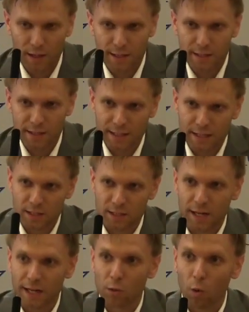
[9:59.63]
deceased
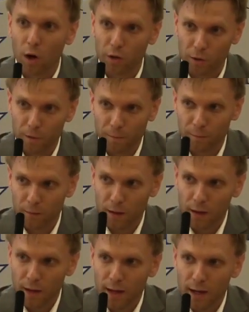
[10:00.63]
Sonny Walker,
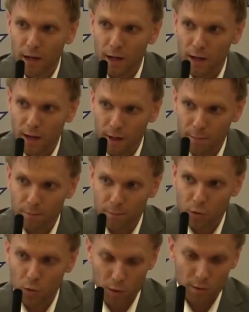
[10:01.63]

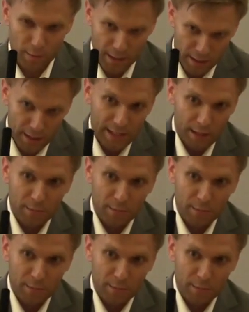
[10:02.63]
who would, he